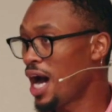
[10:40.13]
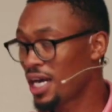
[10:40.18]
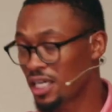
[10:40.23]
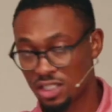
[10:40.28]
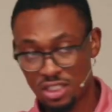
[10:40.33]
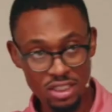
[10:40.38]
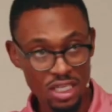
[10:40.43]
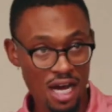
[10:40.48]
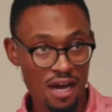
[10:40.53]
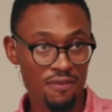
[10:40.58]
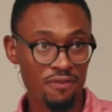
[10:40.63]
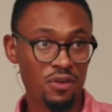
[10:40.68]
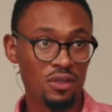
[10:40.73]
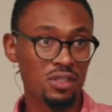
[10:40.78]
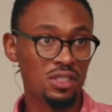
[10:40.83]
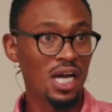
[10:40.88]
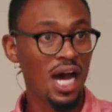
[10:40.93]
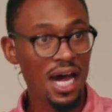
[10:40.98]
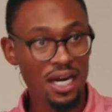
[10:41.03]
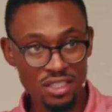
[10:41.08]
God is
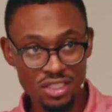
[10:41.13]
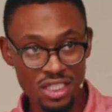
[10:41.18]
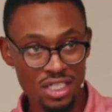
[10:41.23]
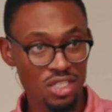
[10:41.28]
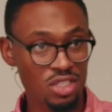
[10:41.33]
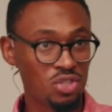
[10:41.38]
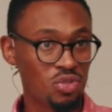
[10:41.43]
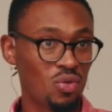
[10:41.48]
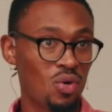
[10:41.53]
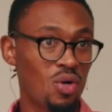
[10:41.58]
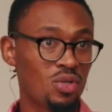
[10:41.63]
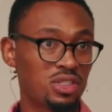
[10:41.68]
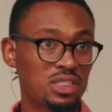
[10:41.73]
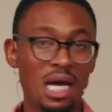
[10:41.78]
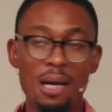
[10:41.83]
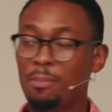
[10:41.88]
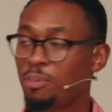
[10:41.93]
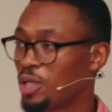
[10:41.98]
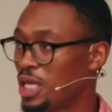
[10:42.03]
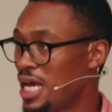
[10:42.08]
sovereign. God is in
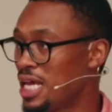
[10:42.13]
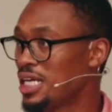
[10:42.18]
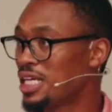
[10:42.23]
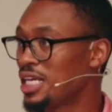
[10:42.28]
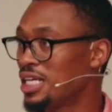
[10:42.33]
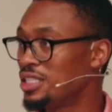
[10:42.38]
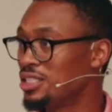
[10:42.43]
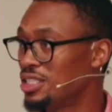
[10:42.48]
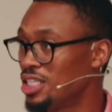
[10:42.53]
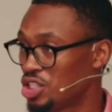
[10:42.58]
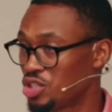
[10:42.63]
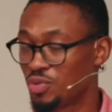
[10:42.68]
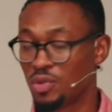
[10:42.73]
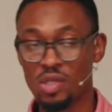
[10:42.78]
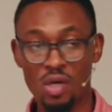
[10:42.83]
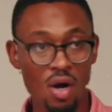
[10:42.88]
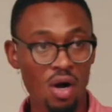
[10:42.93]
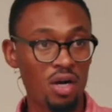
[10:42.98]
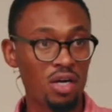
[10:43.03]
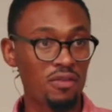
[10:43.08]
control. Stop planning in
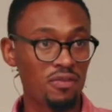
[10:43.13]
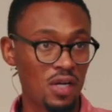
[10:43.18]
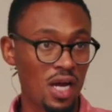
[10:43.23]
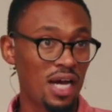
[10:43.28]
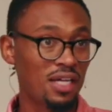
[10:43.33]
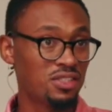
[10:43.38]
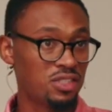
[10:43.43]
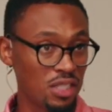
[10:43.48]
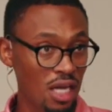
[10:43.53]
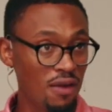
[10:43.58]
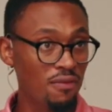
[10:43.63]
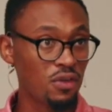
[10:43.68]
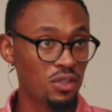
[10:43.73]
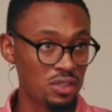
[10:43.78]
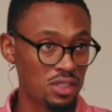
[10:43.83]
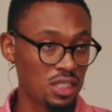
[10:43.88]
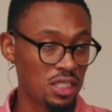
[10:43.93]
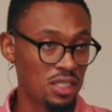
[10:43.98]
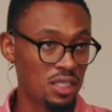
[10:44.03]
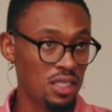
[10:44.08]
disregard of God's
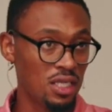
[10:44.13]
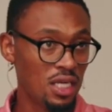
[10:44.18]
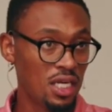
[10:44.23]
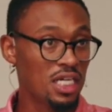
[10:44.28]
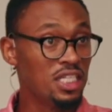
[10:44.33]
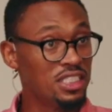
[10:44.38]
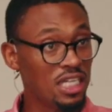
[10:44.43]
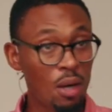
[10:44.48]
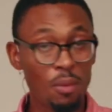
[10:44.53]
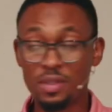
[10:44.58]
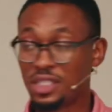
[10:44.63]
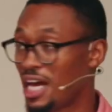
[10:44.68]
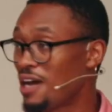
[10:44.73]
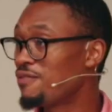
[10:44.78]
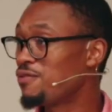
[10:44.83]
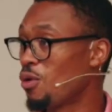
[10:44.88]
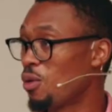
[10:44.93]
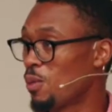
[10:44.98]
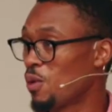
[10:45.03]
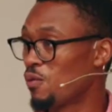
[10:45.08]
sovereignty. He dealt
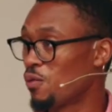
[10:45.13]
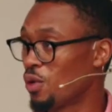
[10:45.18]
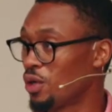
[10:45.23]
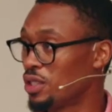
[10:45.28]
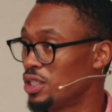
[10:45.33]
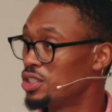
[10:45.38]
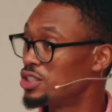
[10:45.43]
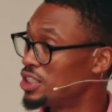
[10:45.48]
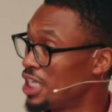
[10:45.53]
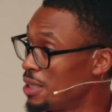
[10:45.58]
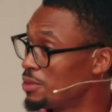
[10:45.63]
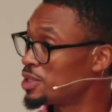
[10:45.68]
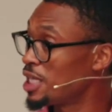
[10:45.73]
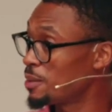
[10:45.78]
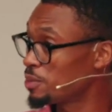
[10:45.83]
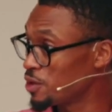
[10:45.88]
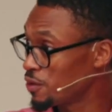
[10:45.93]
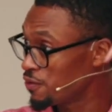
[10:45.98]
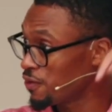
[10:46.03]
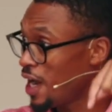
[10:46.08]
with that form of worldliness.
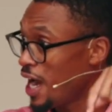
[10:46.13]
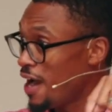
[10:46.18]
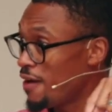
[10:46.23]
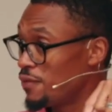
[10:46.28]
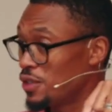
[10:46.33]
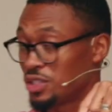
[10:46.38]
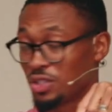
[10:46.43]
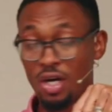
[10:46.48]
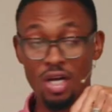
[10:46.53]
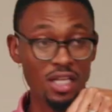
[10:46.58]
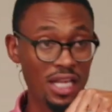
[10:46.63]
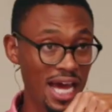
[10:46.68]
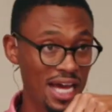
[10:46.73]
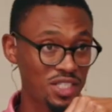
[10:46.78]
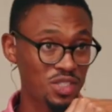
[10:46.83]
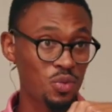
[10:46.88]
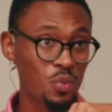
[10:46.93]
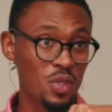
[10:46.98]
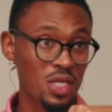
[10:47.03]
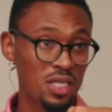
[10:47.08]
James chapter 5, we saw
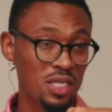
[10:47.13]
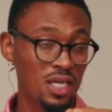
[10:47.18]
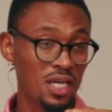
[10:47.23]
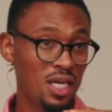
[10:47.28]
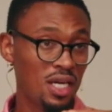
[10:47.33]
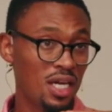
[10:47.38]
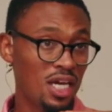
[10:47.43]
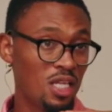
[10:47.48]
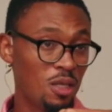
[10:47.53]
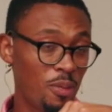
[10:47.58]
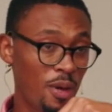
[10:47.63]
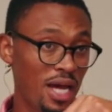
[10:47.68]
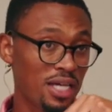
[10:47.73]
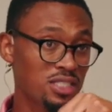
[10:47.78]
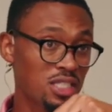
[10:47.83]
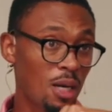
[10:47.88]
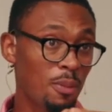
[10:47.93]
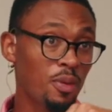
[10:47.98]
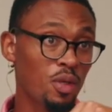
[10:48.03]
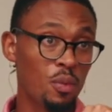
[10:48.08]
last week, in the
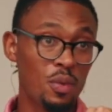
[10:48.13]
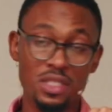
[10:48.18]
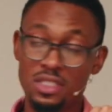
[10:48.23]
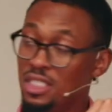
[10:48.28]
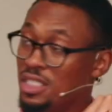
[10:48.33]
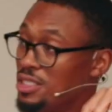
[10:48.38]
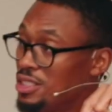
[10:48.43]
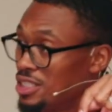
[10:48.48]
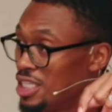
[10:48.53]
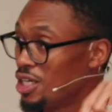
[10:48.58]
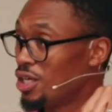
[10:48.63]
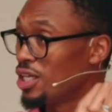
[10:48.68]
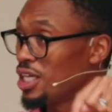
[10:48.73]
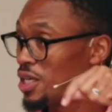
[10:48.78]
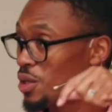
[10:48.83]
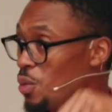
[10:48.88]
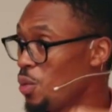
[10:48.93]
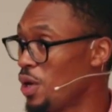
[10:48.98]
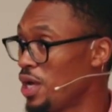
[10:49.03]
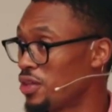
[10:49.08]
past couple of weeks, he's
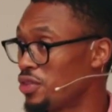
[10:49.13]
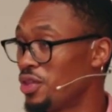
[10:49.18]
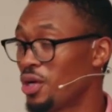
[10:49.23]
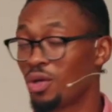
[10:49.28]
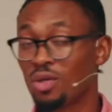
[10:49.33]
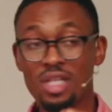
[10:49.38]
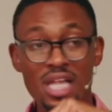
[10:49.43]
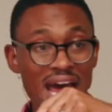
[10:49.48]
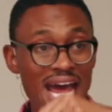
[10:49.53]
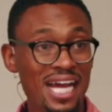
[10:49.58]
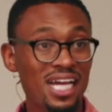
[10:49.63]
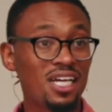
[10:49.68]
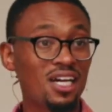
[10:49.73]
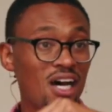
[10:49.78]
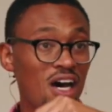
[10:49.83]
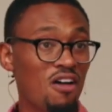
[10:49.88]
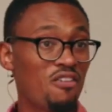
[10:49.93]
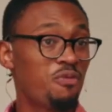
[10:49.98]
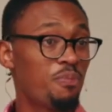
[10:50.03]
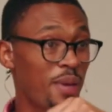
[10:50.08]
dealing with their
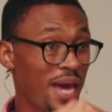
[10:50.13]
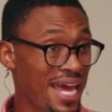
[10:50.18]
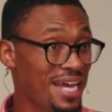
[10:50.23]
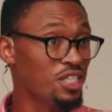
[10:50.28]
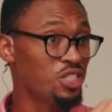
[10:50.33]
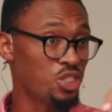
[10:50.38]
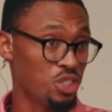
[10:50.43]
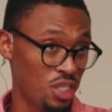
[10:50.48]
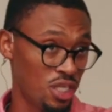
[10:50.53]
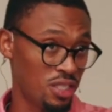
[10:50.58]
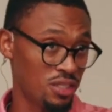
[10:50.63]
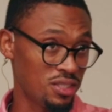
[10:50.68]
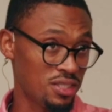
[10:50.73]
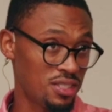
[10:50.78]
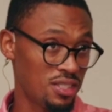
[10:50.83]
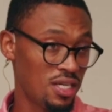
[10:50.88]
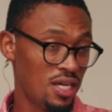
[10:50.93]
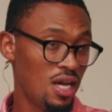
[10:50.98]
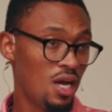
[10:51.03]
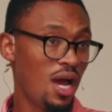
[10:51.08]
lack of
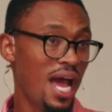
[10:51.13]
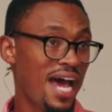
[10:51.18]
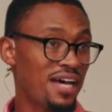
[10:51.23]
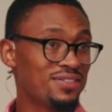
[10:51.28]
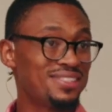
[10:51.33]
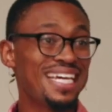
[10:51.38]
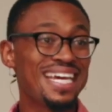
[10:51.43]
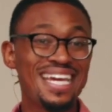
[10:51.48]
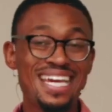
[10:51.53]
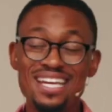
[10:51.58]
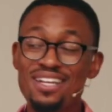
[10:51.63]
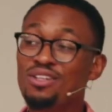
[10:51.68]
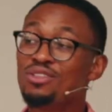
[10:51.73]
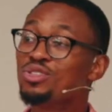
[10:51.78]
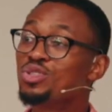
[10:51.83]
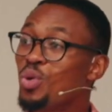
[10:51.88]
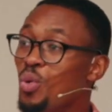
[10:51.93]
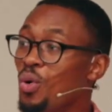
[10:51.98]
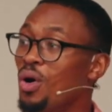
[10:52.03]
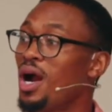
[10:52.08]
patience as they
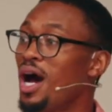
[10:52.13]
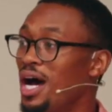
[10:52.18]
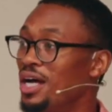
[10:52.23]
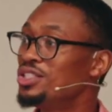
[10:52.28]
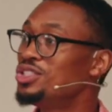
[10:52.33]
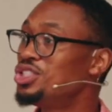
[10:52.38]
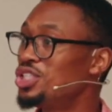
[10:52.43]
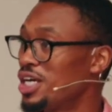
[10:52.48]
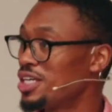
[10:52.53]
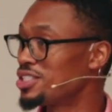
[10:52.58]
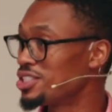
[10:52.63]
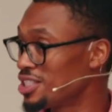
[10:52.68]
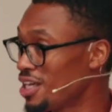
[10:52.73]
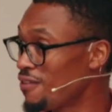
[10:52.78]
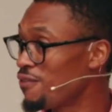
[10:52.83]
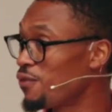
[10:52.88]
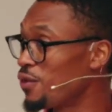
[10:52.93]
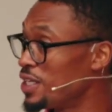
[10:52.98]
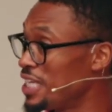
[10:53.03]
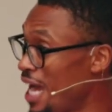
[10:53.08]
endure
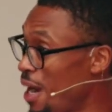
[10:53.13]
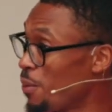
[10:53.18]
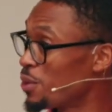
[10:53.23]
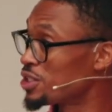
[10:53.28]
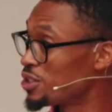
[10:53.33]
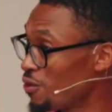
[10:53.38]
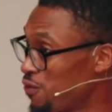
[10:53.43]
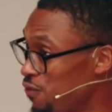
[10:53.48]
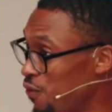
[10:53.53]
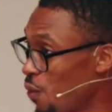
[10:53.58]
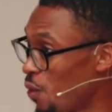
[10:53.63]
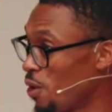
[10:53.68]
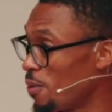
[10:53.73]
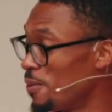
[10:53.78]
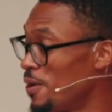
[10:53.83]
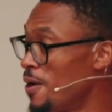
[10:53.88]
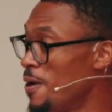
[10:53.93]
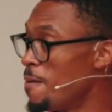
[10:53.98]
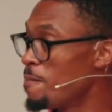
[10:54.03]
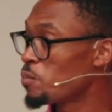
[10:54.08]
unjust suffering. That was a
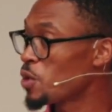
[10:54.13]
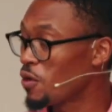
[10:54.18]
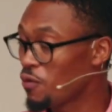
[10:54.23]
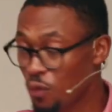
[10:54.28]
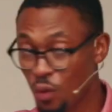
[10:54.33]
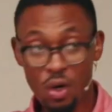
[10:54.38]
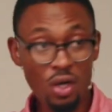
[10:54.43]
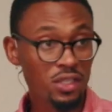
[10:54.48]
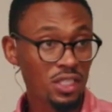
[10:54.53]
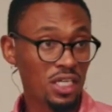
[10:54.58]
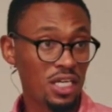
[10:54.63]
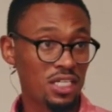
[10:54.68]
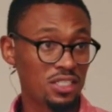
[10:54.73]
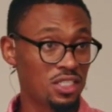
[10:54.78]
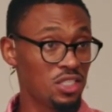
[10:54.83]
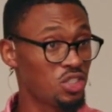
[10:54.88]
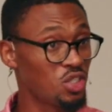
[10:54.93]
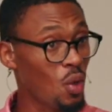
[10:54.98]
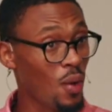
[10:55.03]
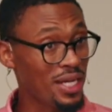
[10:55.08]
form of
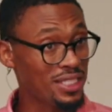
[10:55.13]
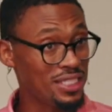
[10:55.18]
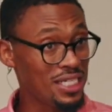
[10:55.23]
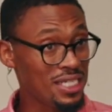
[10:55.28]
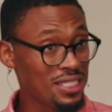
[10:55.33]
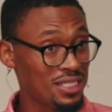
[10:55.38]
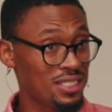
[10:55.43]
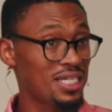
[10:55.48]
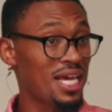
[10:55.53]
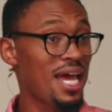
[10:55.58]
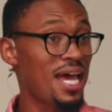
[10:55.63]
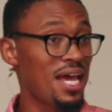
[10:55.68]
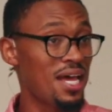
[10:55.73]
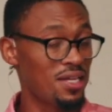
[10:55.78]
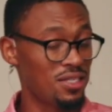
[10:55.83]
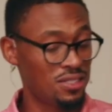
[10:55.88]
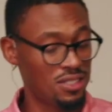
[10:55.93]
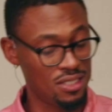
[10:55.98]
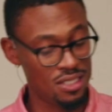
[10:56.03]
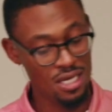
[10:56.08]
worldliness. And so as he
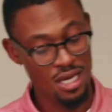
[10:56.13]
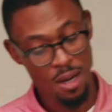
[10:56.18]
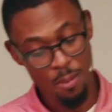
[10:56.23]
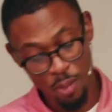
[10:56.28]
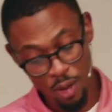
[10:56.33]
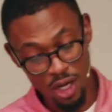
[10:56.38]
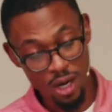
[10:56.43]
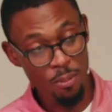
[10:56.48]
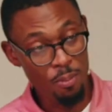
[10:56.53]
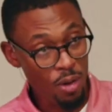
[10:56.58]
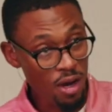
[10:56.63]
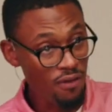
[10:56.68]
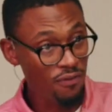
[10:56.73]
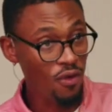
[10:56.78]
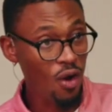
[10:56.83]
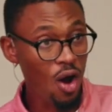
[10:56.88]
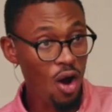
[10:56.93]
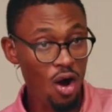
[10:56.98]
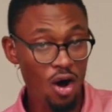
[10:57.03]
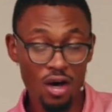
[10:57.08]
says, but
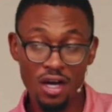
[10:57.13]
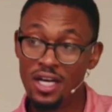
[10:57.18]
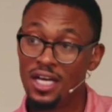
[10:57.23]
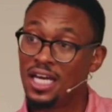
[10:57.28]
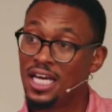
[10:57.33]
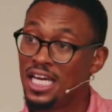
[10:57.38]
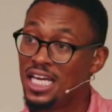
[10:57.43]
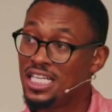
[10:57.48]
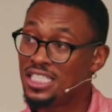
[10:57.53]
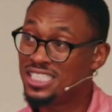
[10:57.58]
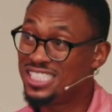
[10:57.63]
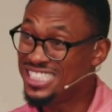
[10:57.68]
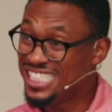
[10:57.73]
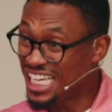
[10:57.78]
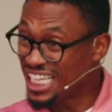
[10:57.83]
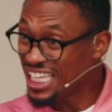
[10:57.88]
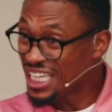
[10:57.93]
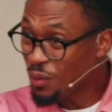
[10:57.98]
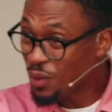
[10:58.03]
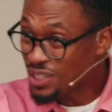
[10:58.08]
above all,
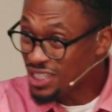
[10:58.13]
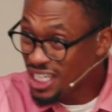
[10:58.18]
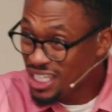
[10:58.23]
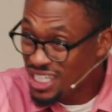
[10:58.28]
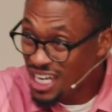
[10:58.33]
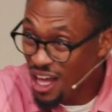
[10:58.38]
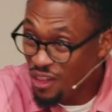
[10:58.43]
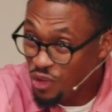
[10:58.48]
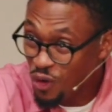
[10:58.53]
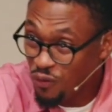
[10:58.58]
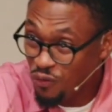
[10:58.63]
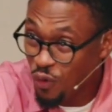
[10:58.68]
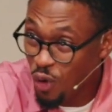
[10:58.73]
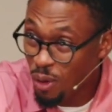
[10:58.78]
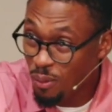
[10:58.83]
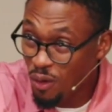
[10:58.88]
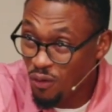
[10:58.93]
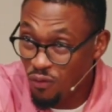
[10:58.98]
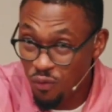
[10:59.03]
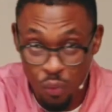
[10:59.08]
he's dealing with
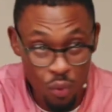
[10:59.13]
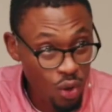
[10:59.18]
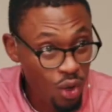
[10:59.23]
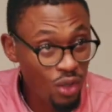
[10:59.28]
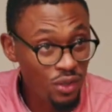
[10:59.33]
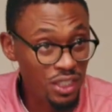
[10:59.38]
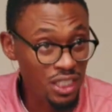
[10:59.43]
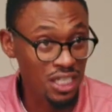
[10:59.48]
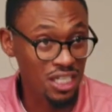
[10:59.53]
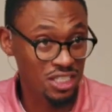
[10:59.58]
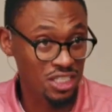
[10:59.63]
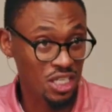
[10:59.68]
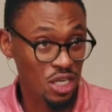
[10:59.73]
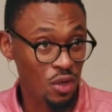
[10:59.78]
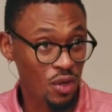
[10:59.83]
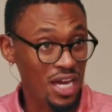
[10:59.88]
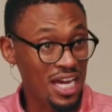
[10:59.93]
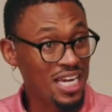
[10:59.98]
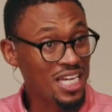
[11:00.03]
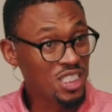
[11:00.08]
another form of
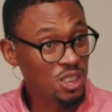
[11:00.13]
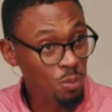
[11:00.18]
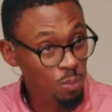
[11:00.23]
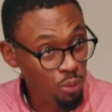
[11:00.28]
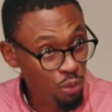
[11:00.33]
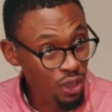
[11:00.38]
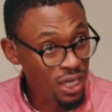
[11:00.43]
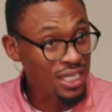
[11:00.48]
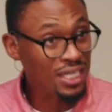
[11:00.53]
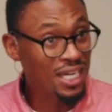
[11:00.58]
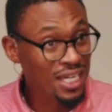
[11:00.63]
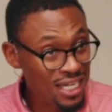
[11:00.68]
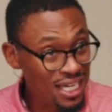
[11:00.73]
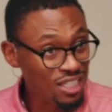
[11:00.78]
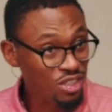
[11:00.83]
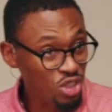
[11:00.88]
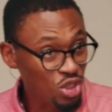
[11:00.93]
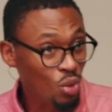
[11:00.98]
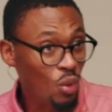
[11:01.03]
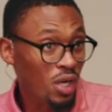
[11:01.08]
worldliness here, and he's
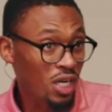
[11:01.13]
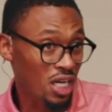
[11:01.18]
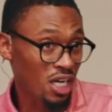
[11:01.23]
bringing it